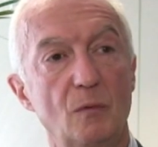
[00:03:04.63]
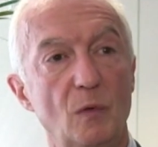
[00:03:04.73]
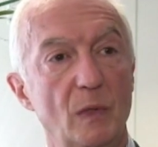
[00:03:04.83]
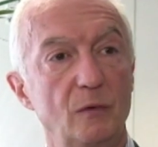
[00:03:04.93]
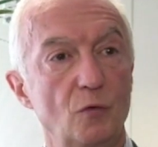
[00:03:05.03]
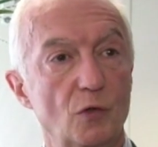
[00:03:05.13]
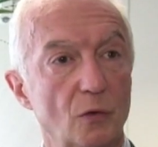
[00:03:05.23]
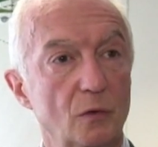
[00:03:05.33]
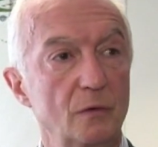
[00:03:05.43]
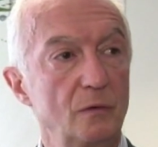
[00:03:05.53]
We went to
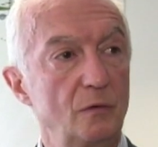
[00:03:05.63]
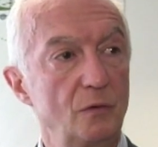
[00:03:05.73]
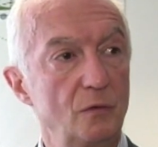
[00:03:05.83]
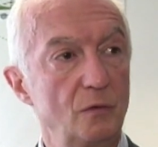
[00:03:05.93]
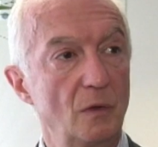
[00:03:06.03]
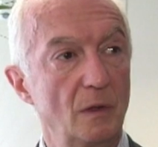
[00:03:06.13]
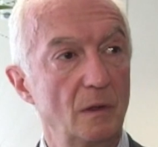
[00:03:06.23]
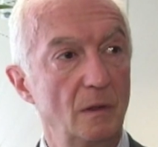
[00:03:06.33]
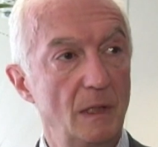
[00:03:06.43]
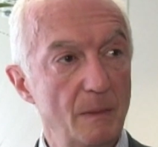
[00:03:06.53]
Jordan, to
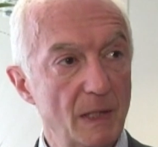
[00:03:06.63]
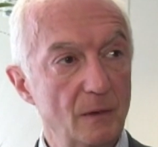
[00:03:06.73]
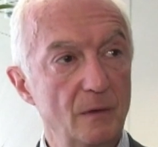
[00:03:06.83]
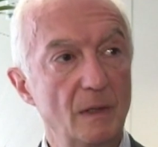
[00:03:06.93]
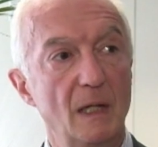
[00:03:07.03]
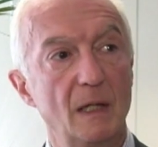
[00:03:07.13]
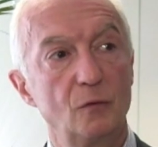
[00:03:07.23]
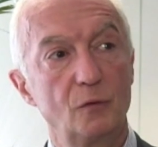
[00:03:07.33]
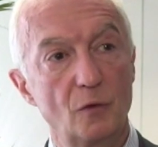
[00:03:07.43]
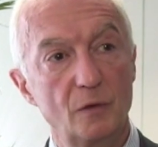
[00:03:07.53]
Lebanon,
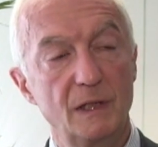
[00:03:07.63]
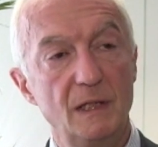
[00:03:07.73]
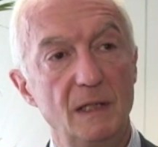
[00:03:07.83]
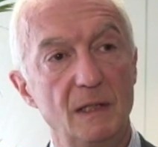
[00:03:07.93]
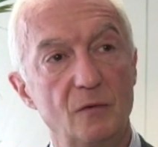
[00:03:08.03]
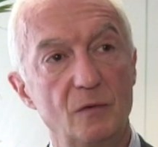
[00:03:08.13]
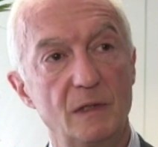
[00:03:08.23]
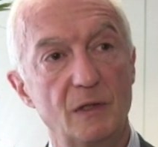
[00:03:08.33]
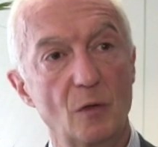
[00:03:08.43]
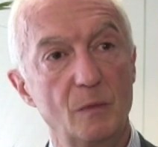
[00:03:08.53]
to Turkey to
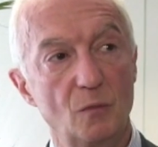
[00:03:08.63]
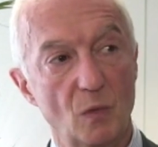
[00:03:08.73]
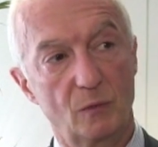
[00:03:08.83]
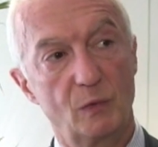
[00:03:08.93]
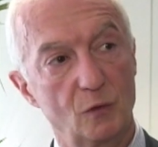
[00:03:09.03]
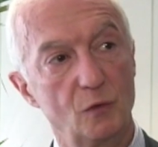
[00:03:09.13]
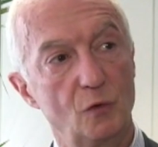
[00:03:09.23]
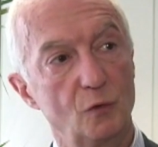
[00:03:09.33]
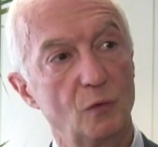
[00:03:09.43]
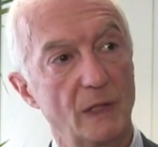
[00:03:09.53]
determine what we could
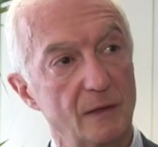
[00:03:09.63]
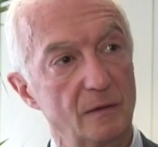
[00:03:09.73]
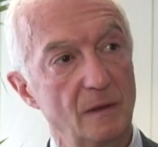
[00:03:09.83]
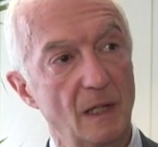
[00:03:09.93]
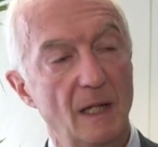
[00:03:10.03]
do together